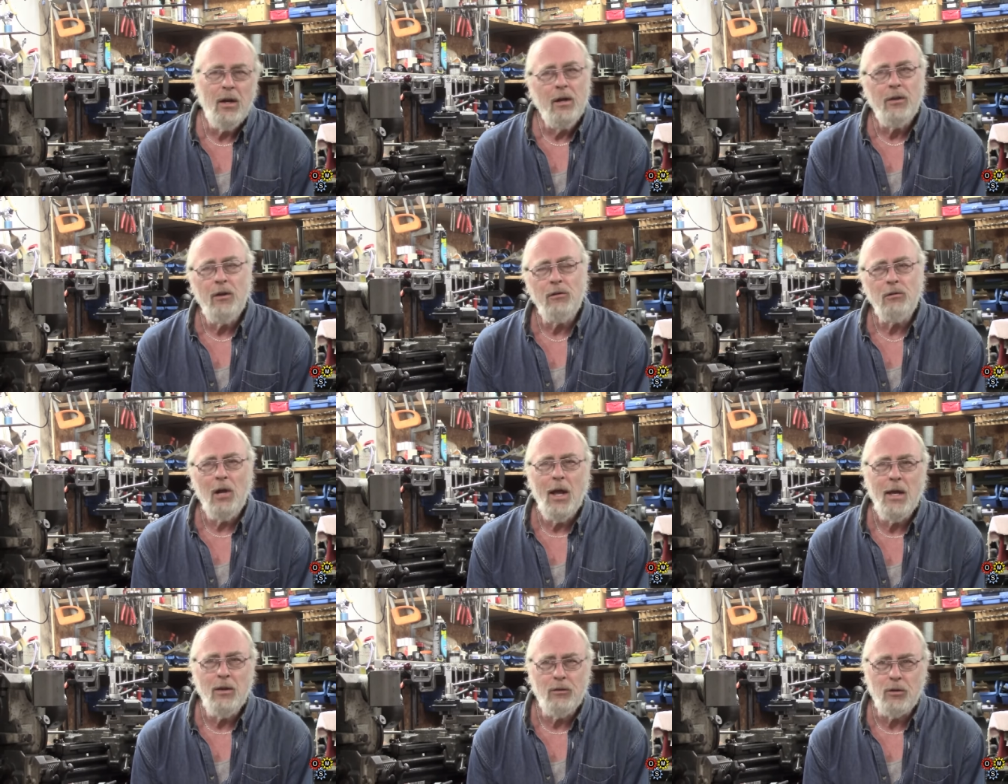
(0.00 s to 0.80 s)
this
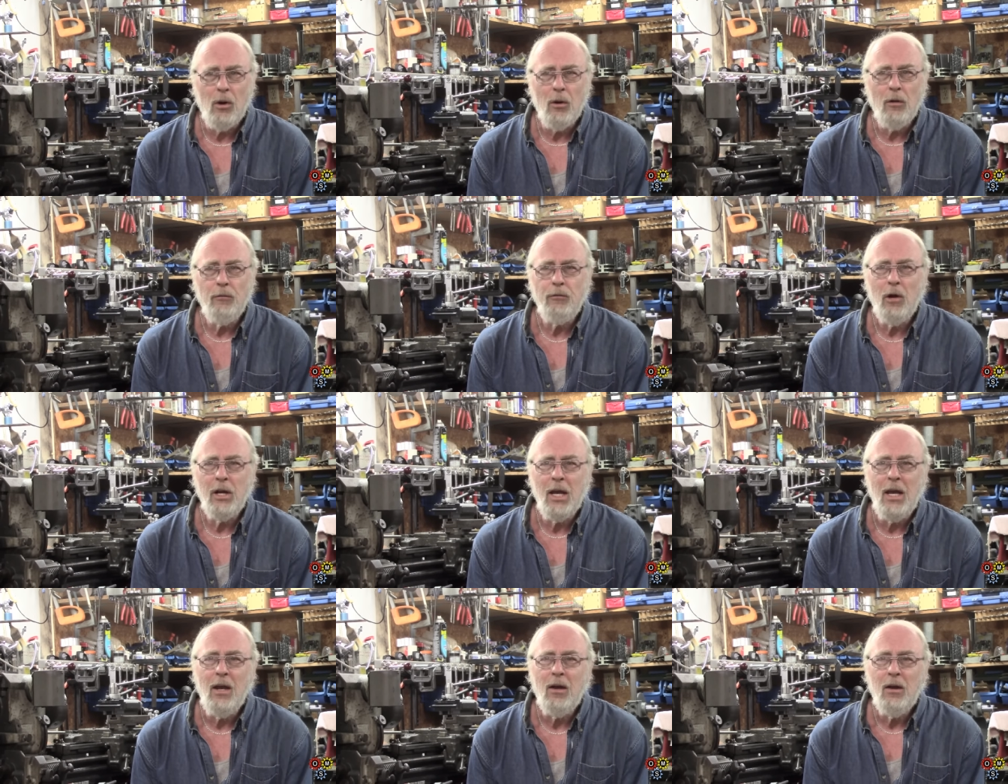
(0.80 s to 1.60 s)
lathe's got a
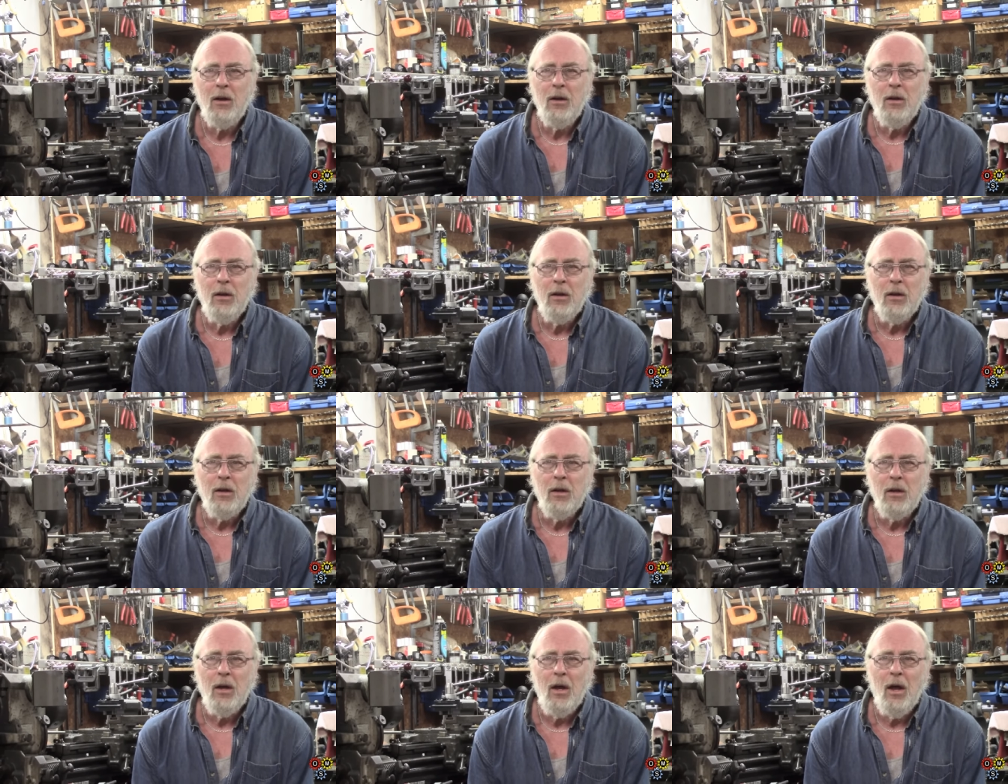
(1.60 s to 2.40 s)
funny
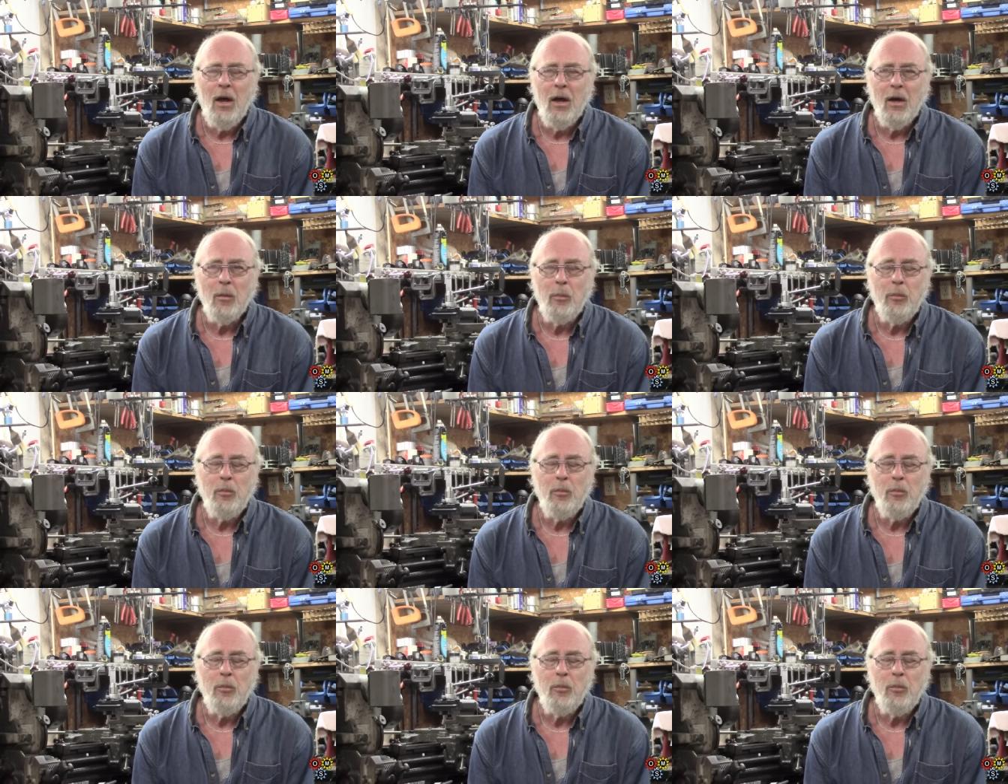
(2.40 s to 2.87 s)
uh,